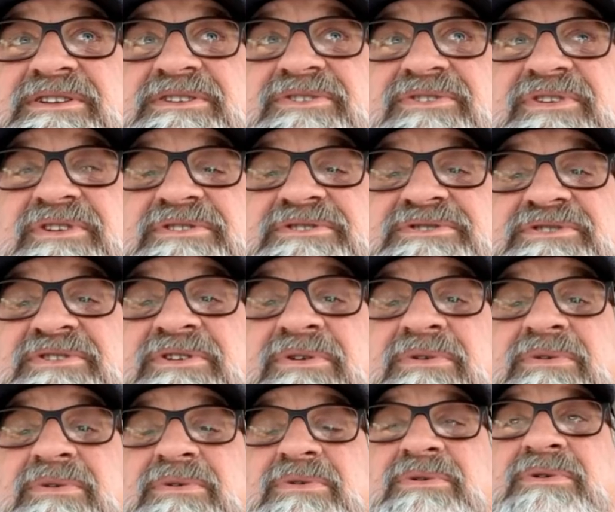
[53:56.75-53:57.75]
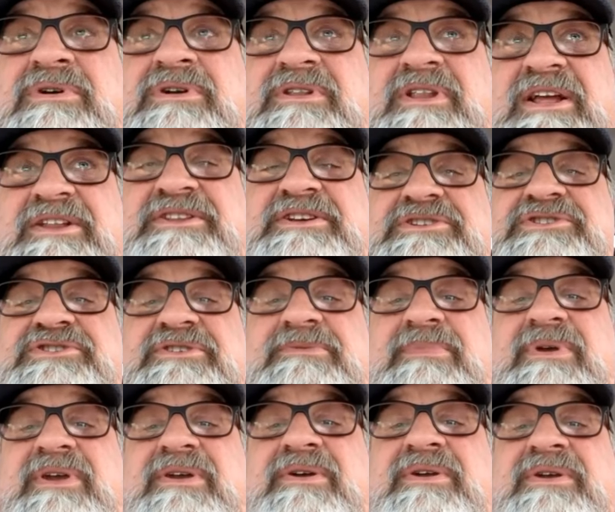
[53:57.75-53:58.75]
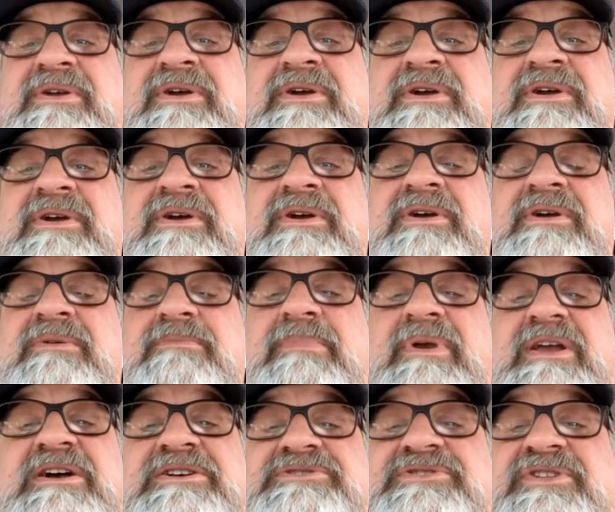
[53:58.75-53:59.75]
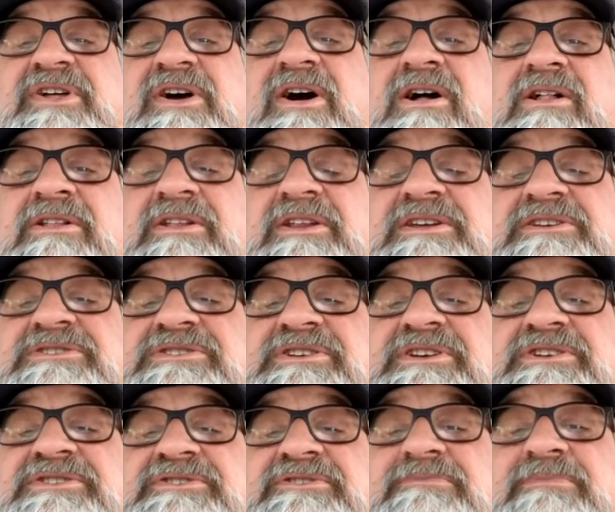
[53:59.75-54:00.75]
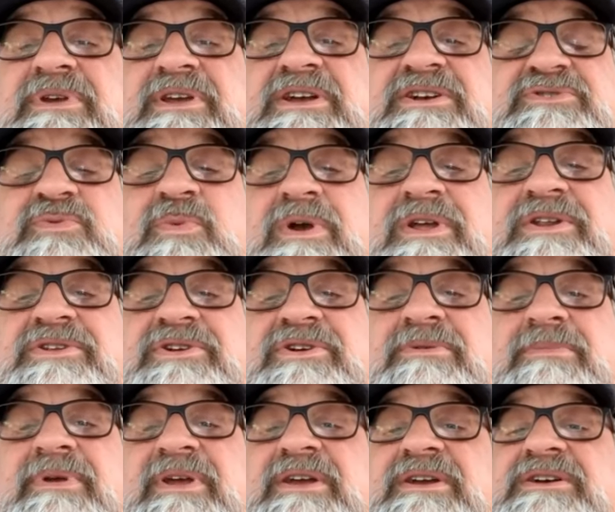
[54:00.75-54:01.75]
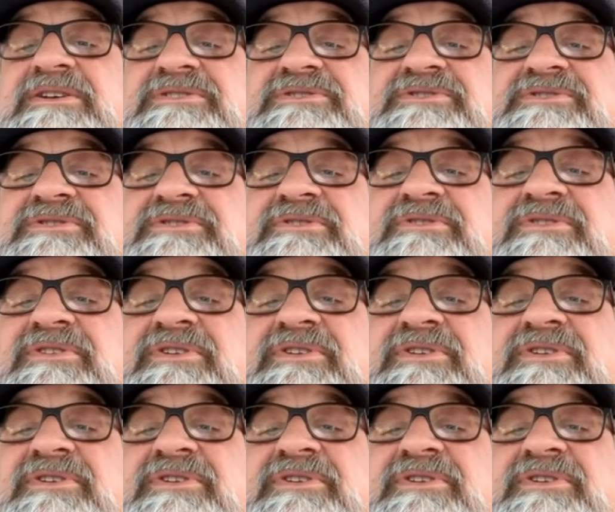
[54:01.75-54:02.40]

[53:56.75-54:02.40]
there's no, like, this should be because of the holiday season, because winter, because